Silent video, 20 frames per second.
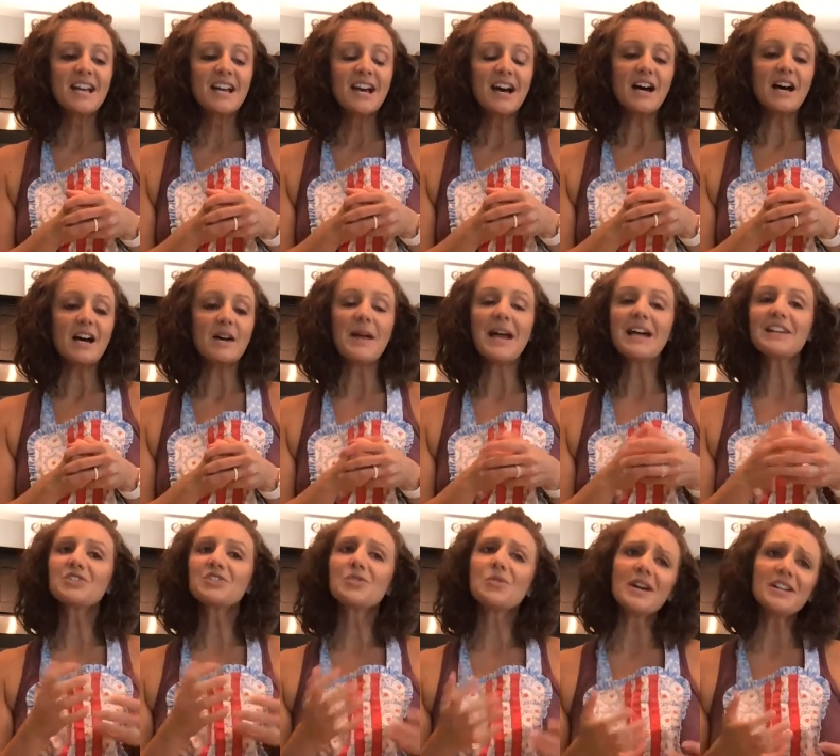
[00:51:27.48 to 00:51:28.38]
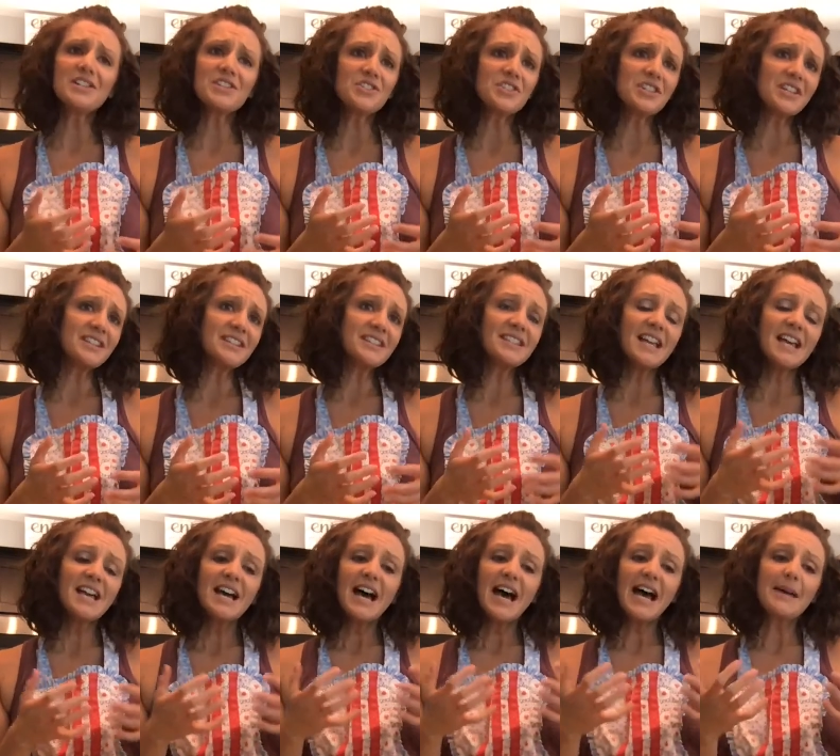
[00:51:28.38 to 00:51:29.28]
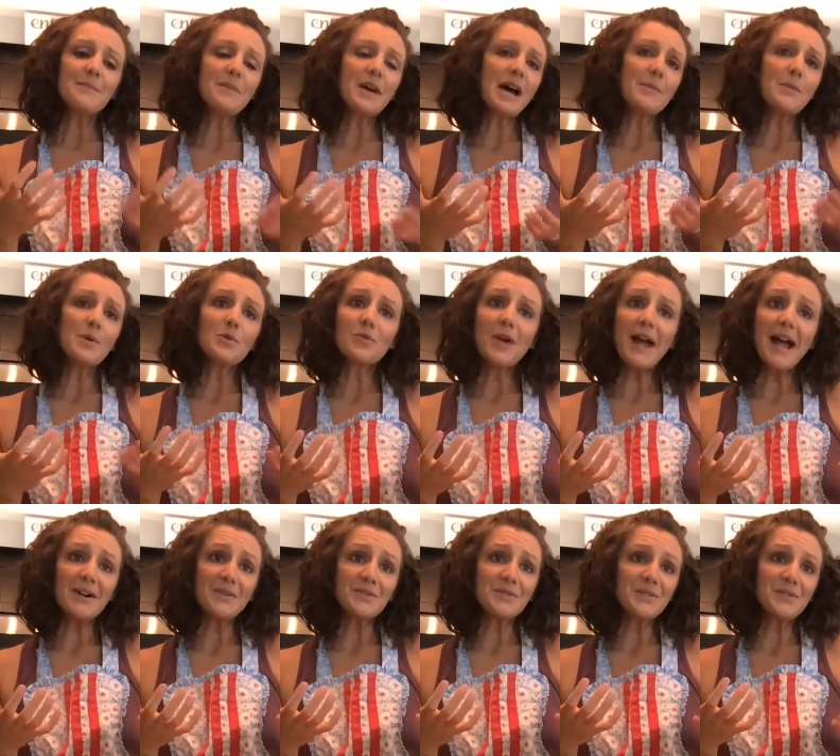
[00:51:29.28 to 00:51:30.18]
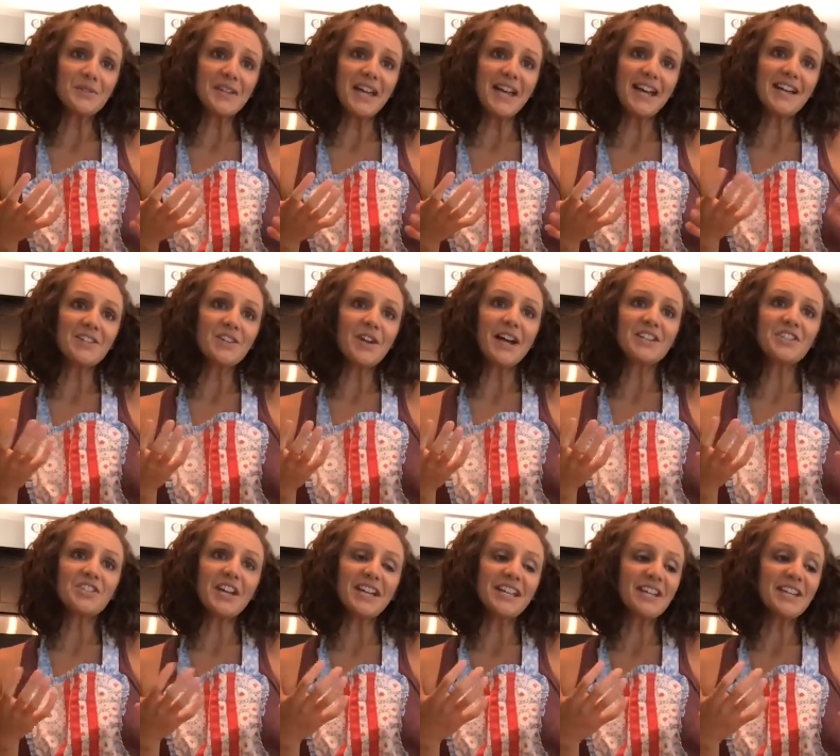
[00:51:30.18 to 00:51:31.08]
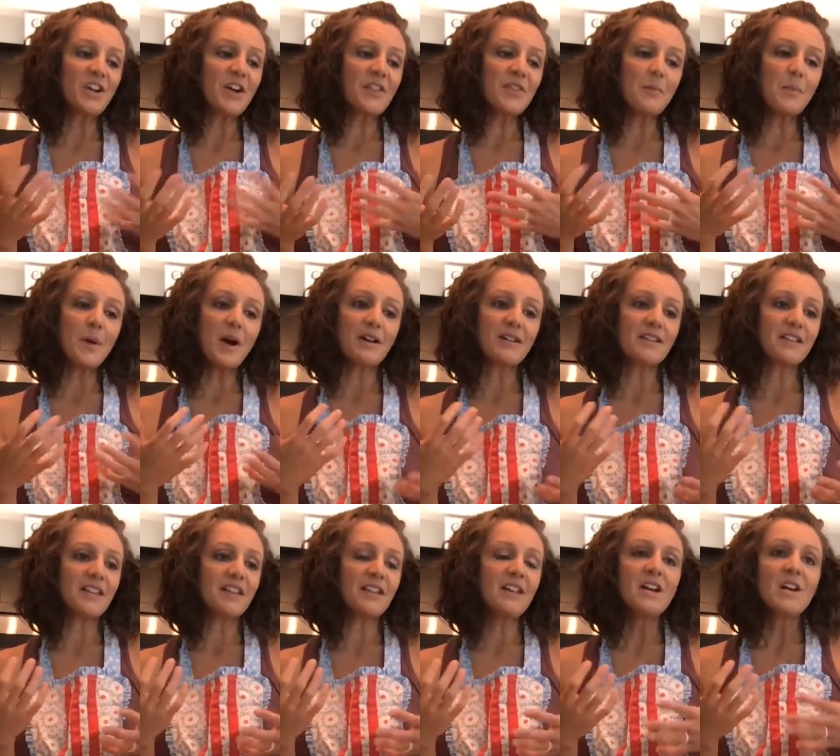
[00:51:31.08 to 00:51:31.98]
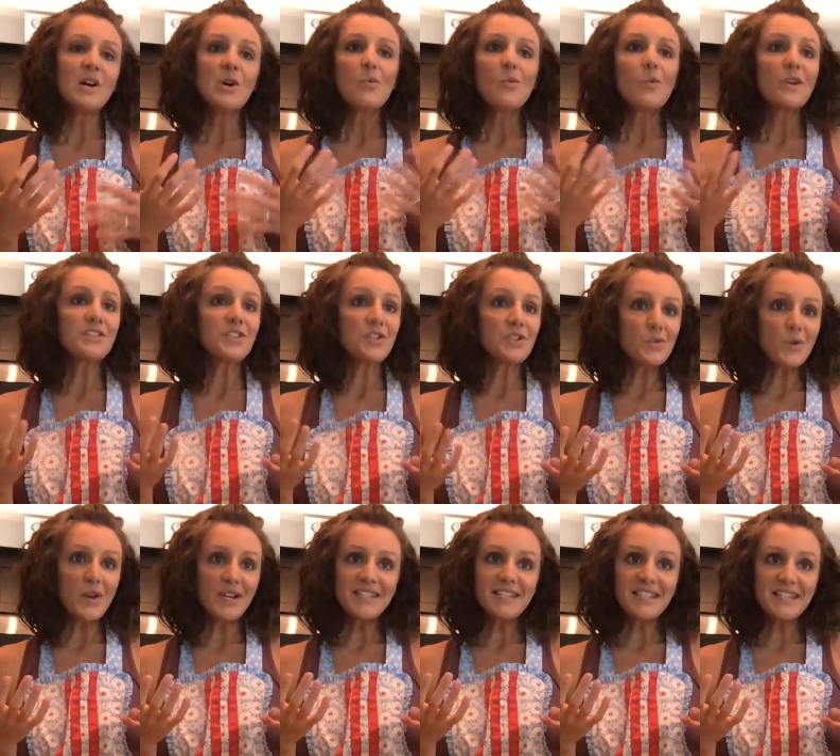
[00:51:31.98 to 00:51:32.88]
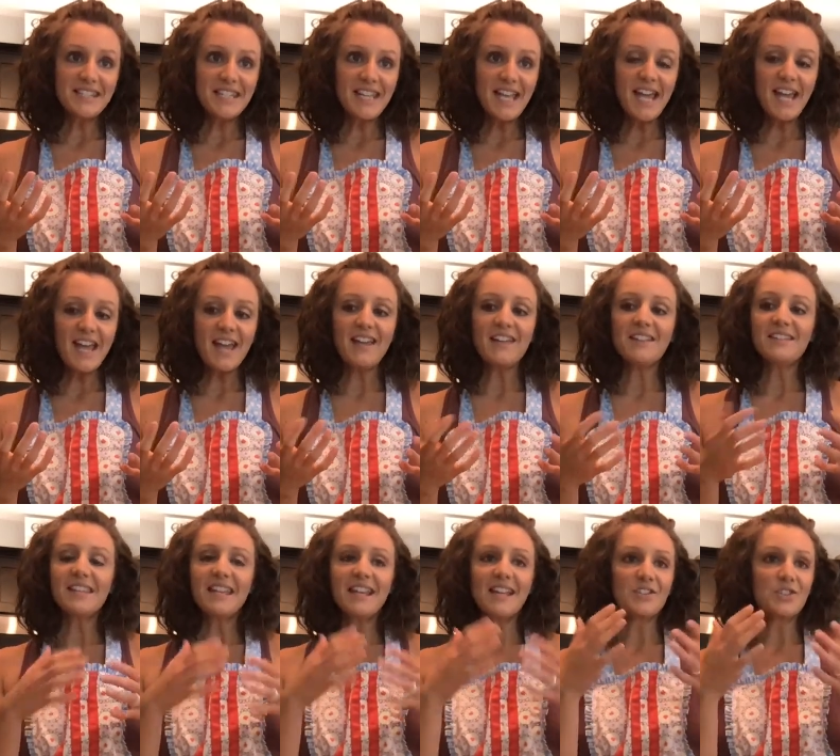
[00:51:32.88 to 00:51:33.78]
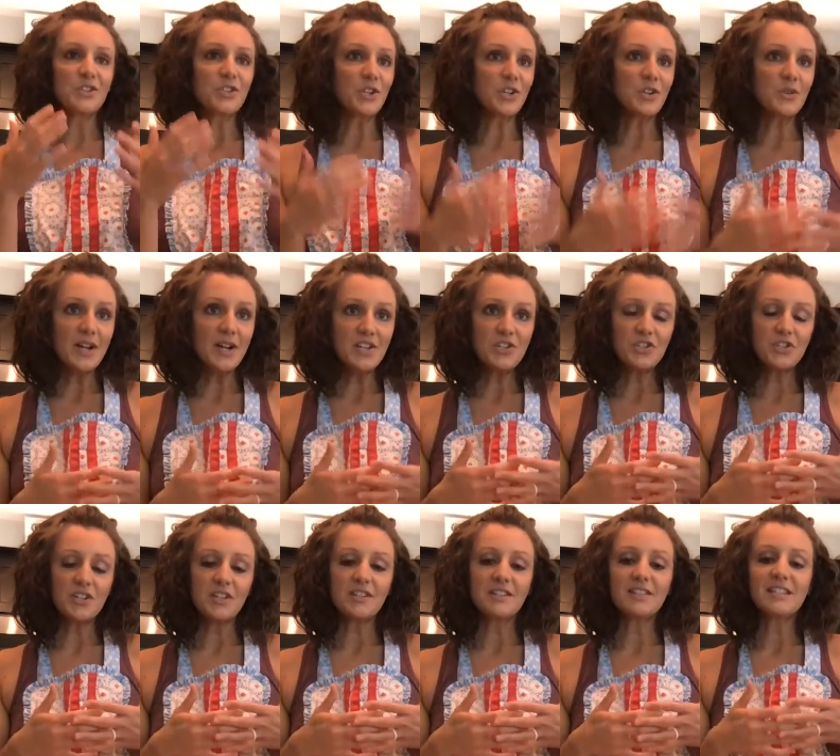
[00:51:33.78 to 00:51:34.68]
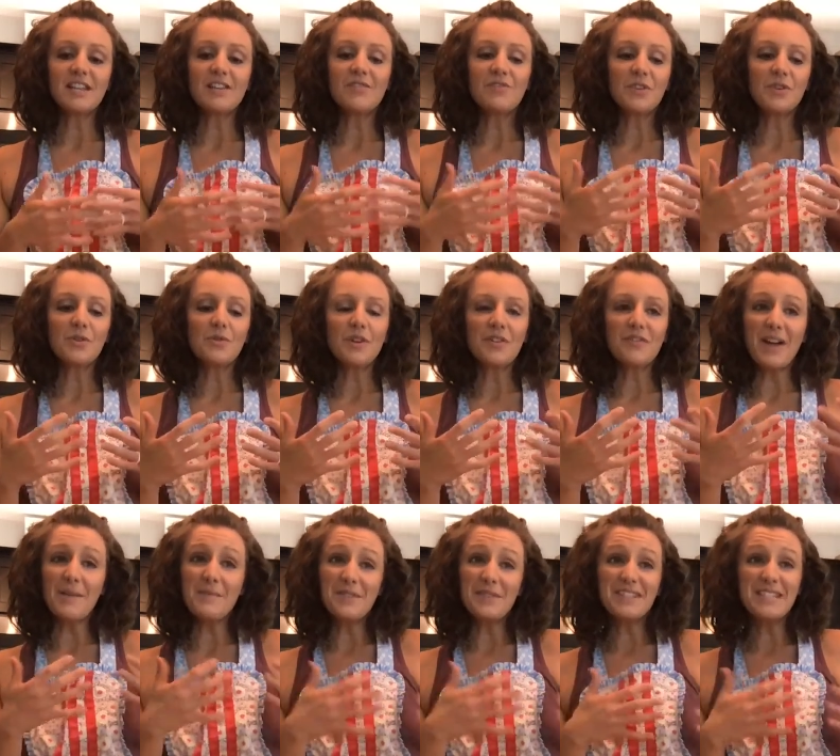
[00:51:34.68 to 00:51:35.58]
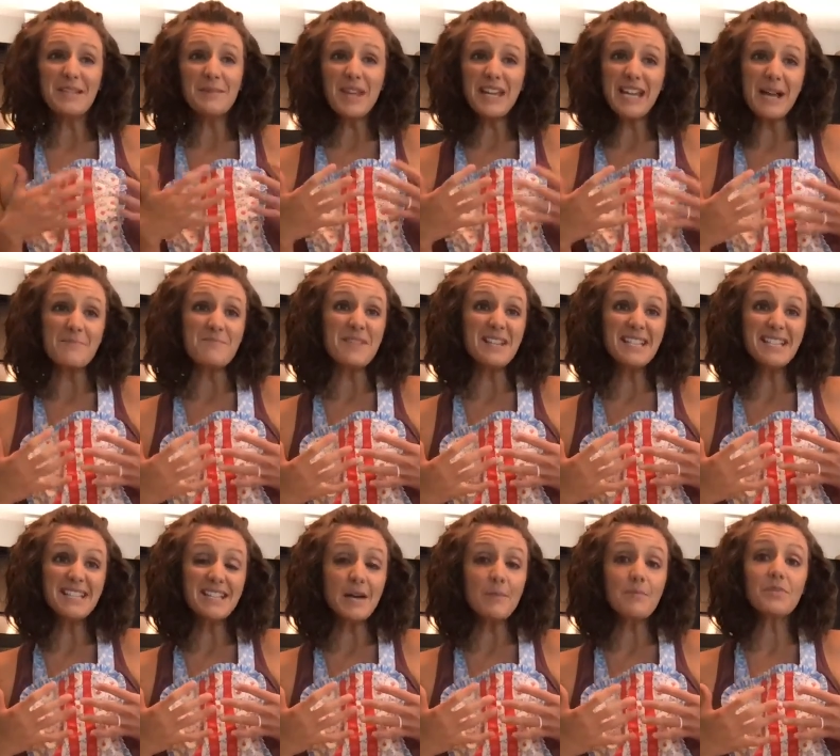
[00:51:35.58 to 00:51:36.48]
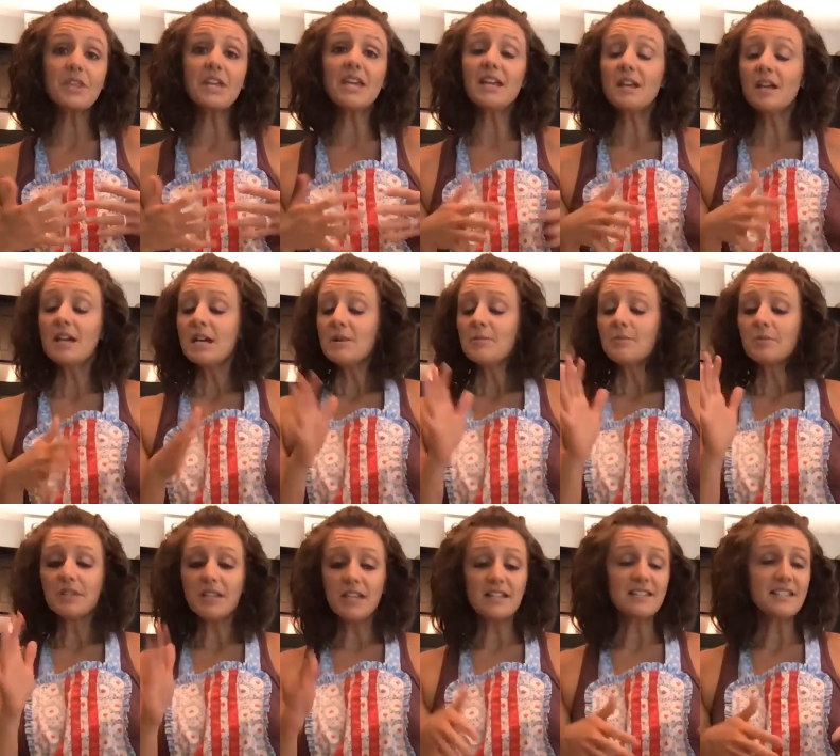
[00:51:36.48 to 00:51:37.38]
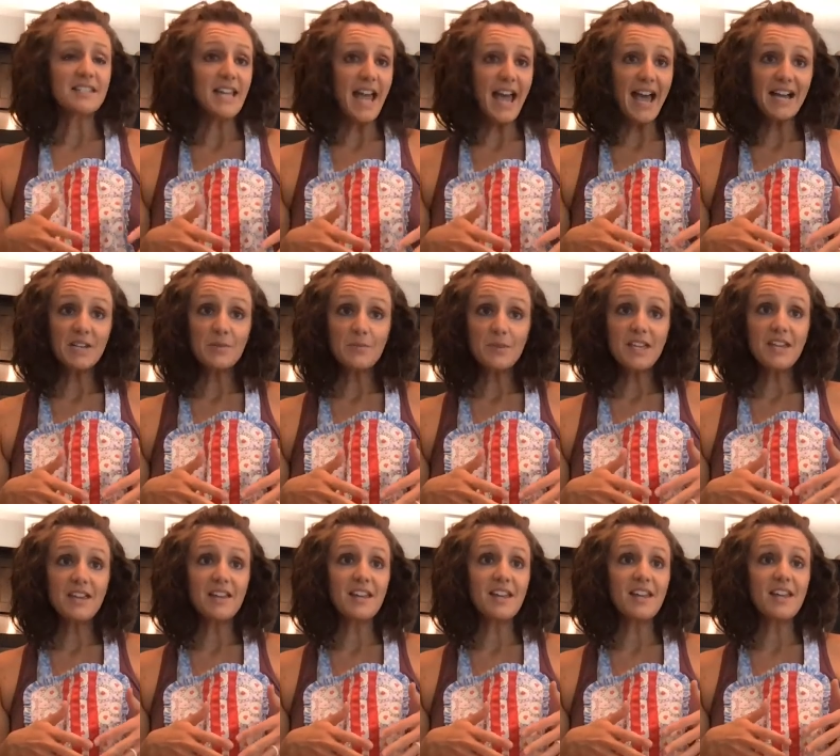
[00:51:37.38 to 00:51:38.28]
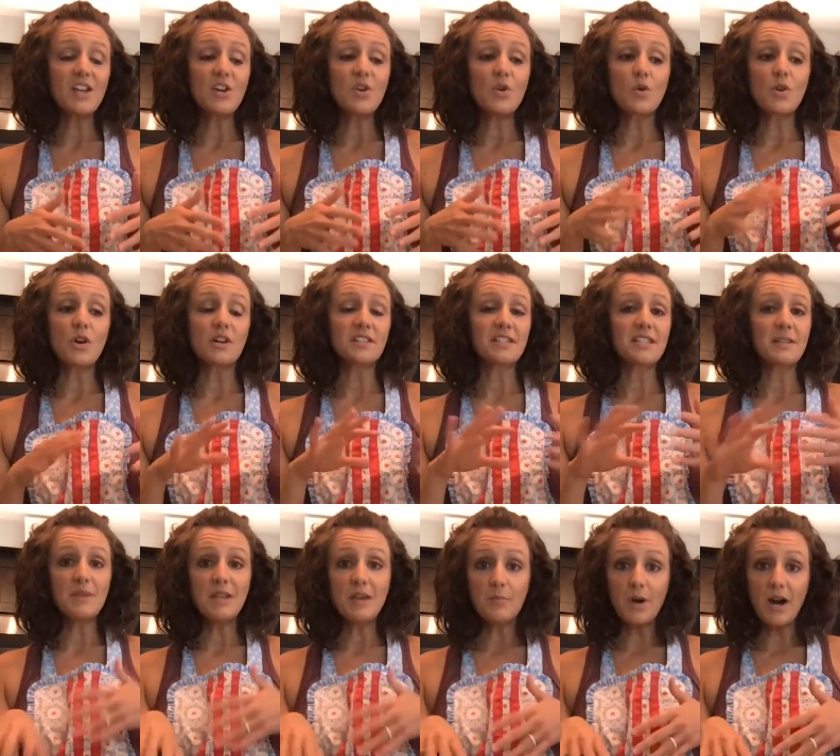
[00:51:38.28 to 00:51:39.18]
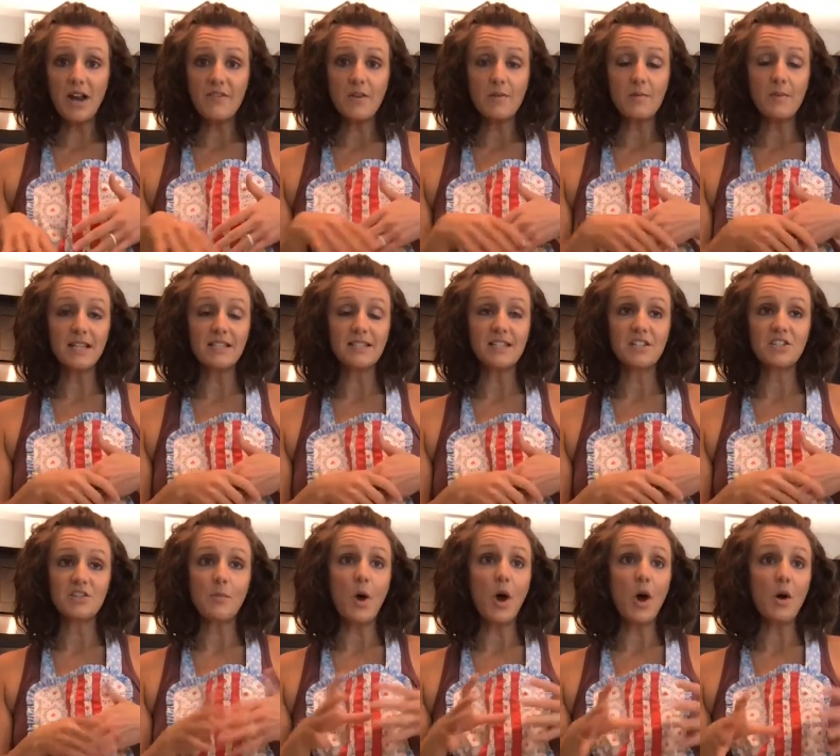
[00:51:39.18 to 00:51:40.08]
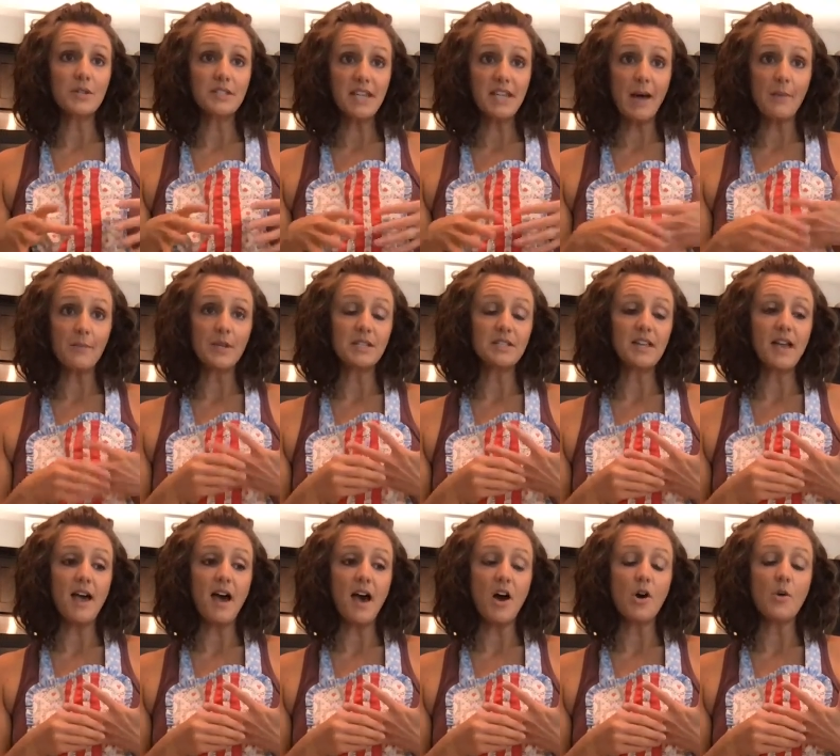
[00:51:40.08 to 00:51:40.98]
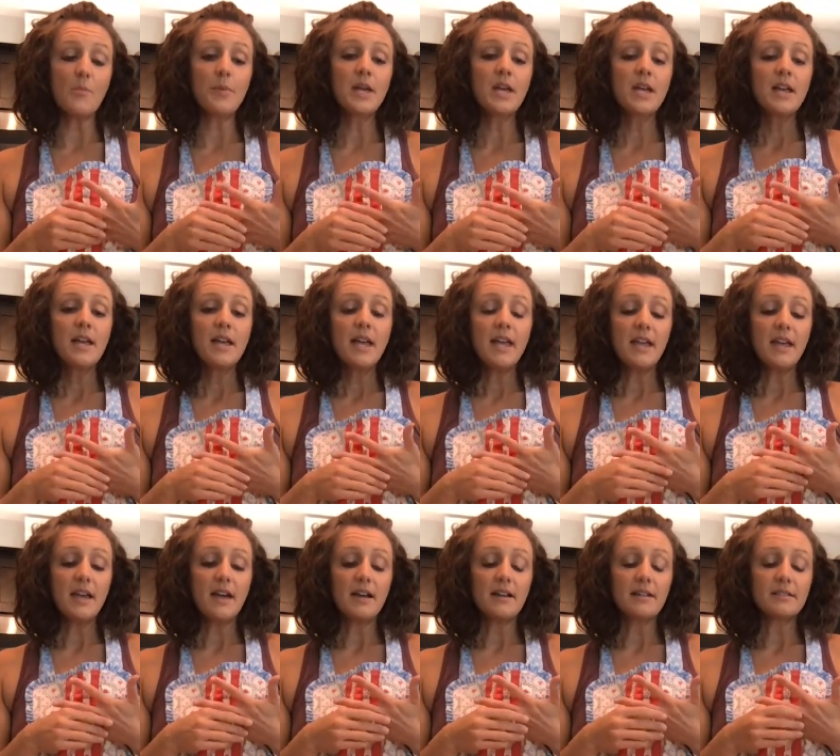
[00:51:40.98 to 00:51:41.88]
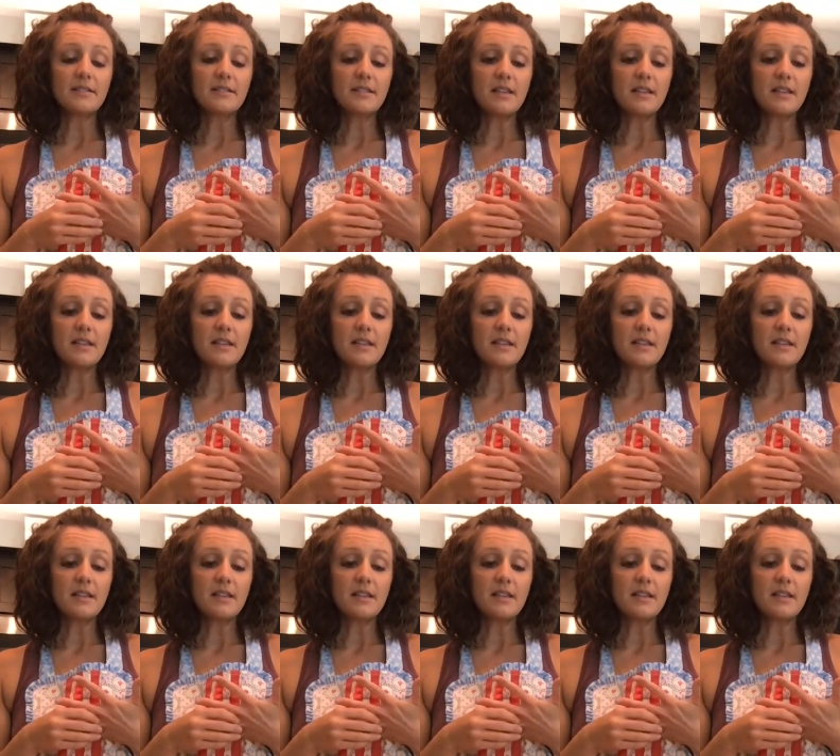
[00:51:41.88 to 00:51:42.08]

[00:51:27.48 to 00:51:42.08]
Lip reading: Ask questions. I'm around, okay? I check in on the party once or twice a day to answer your questions. If I seem like I missed something, please tag me in it or send me a private message. I'm always happy to help. And